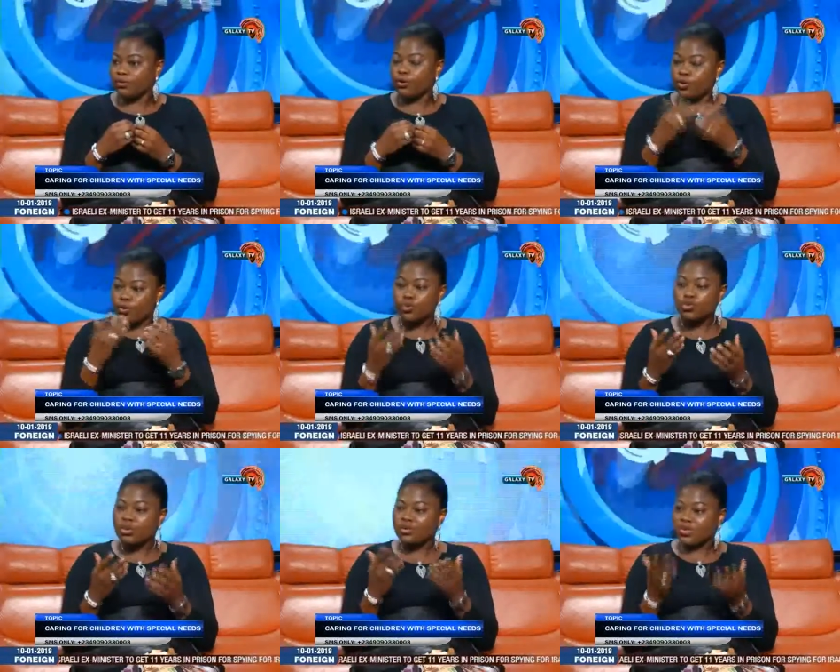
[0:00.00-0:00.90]
For those
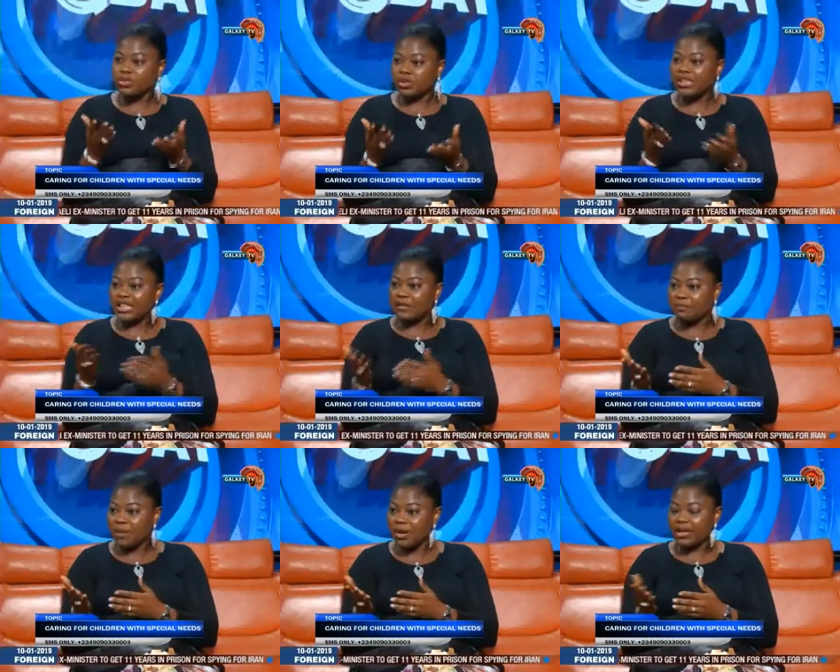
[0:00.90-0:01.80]
who are visually
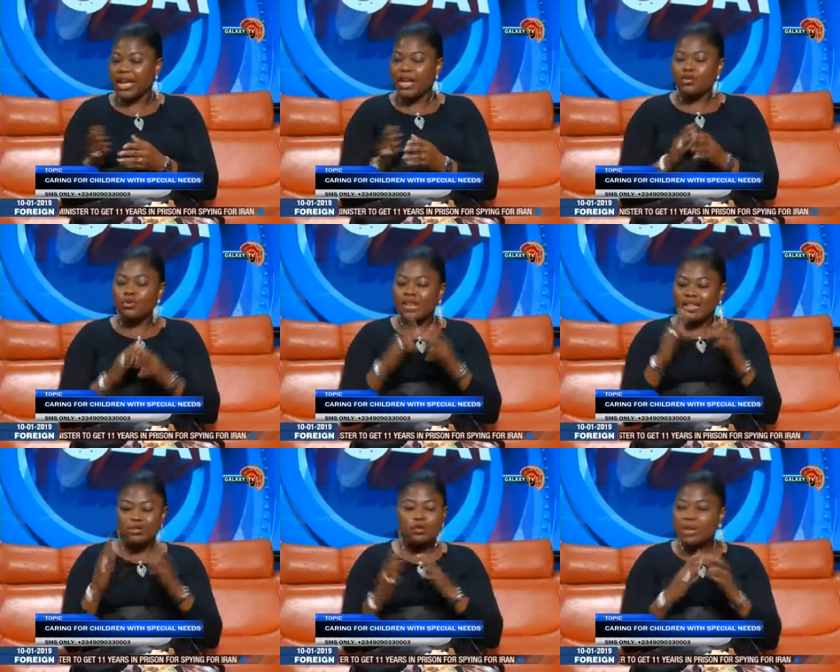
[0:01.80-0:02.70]
impaired. So there are
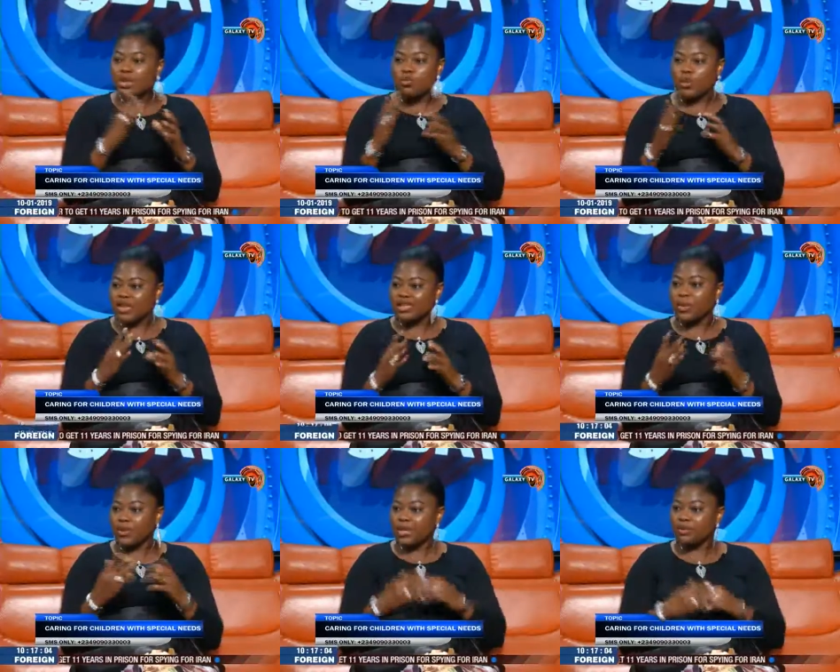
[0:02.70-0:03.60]
so many ways that
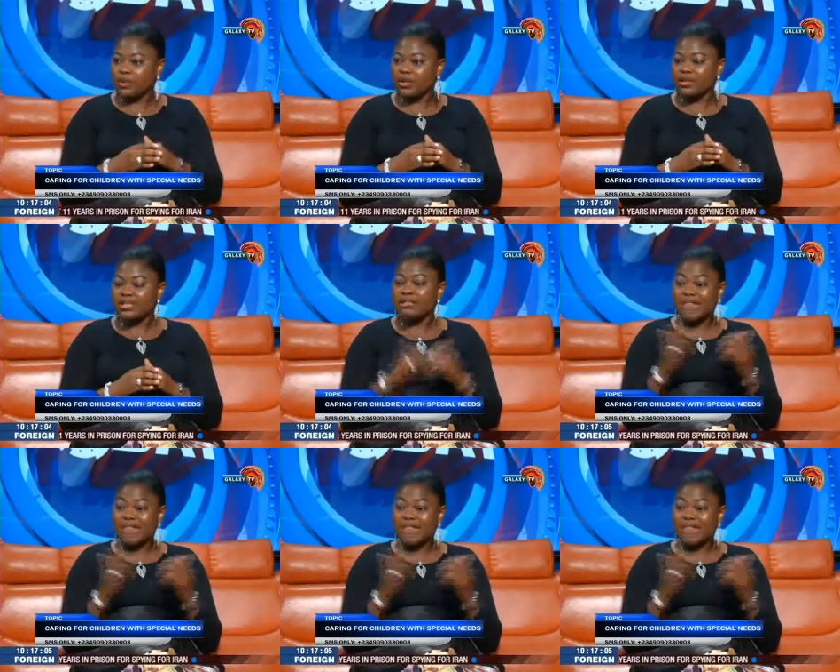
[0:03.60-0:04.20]
we can bring this in.